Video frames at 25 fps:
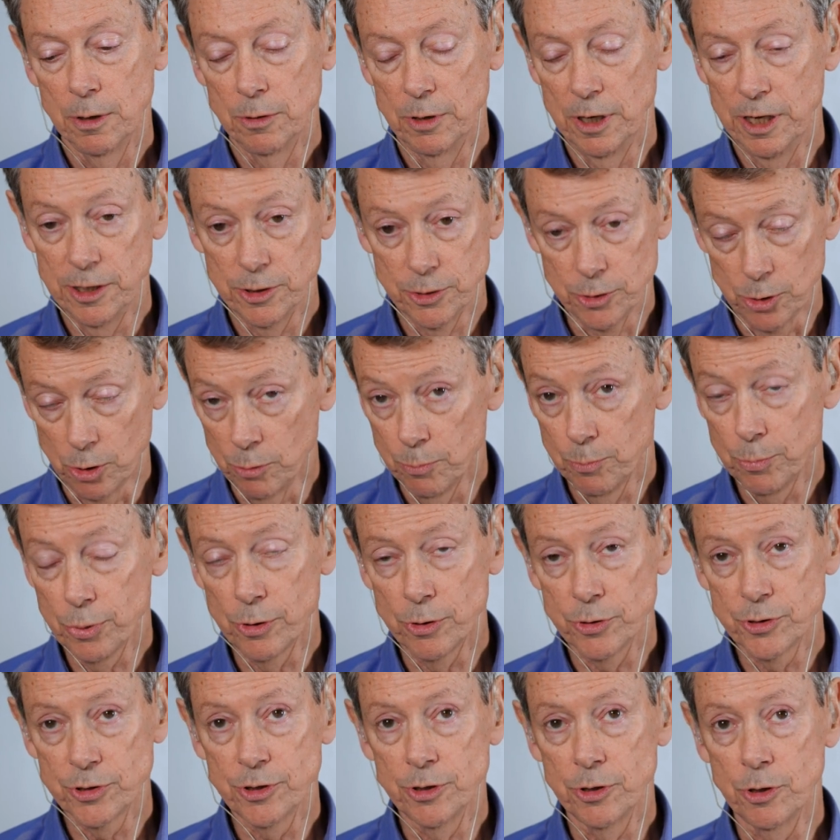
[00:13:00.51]
his own
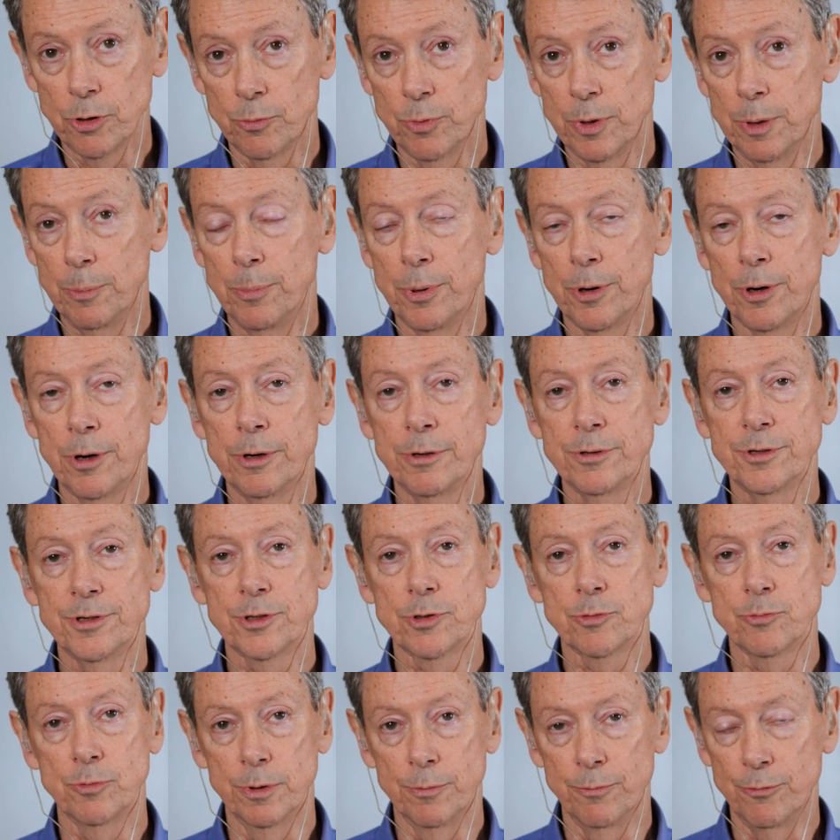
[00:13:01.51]
personal
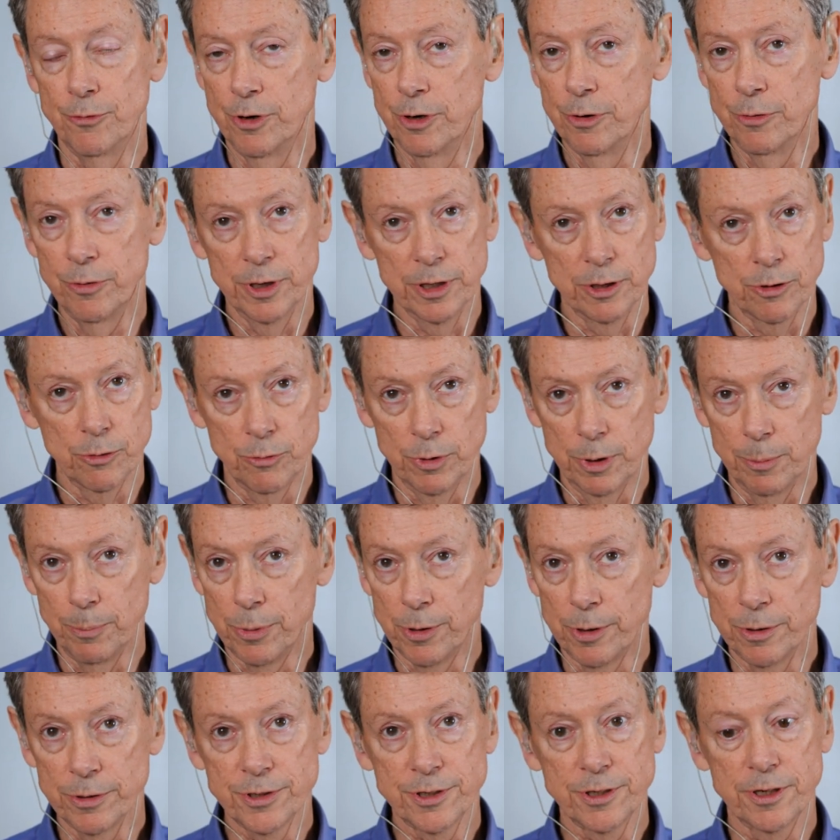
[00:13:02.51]
rebirths, reviewing the
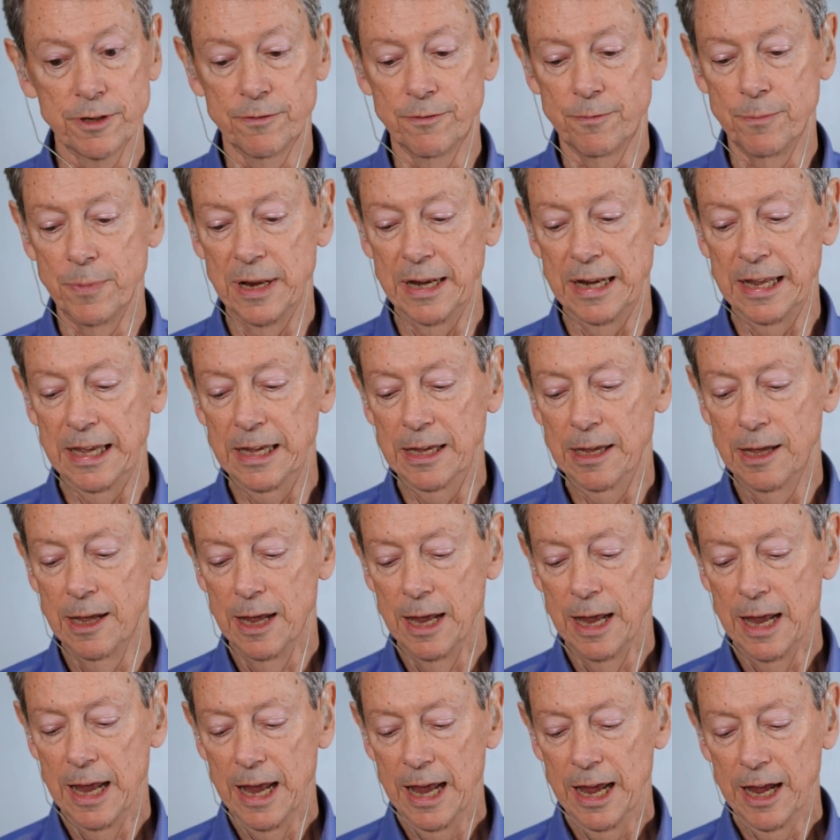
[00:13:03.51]
rebirths of many,
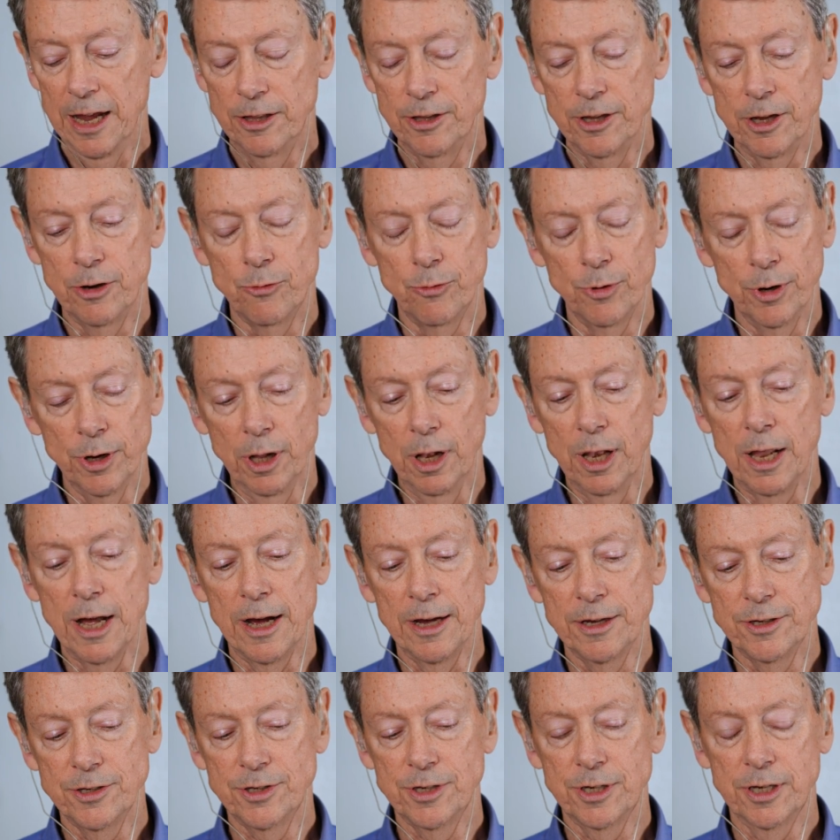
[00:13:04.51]
and then
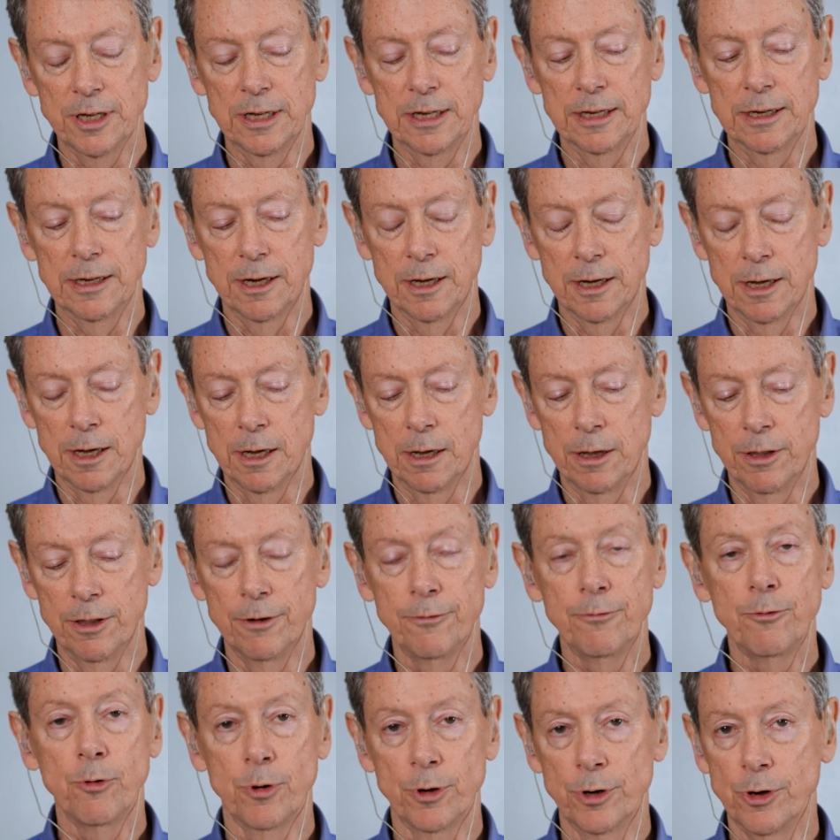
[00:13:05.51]
realizing uh,
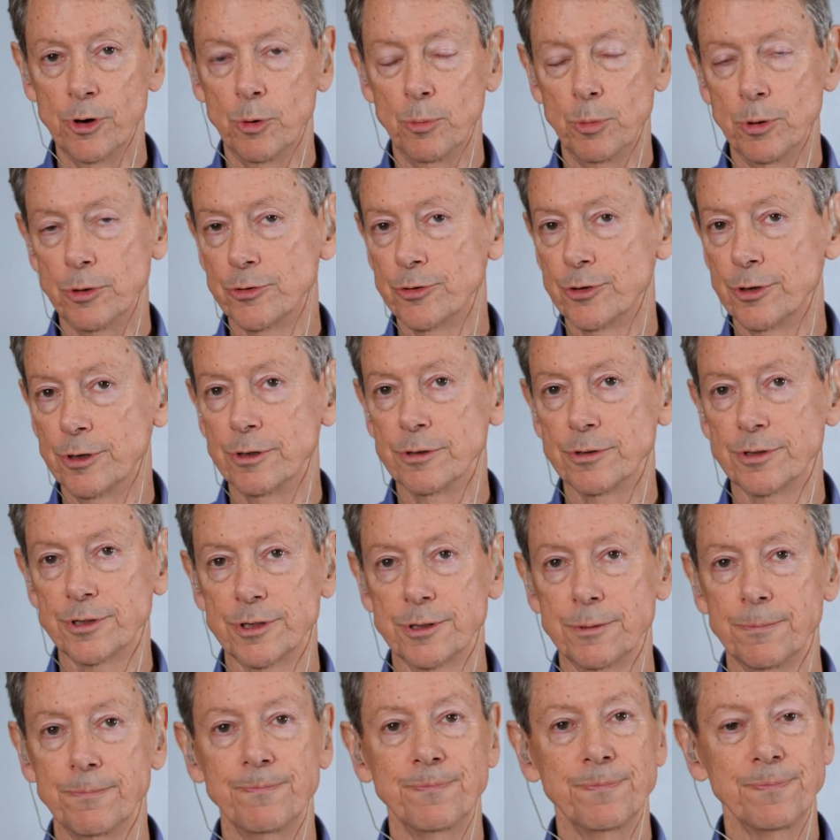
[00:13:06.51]
the Four Noble
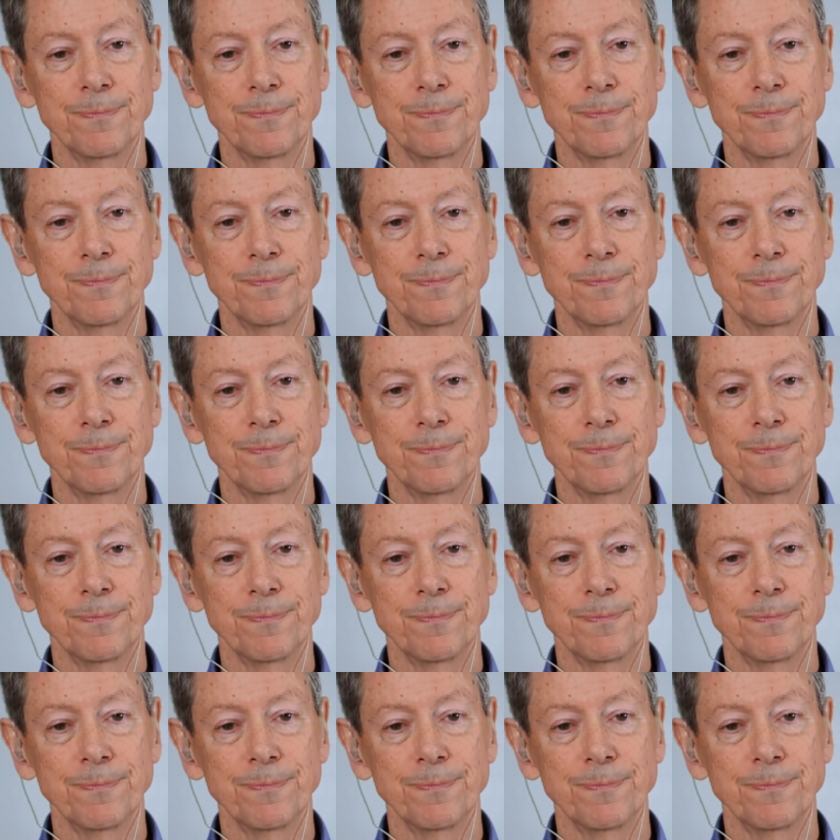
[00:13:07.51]
Truths.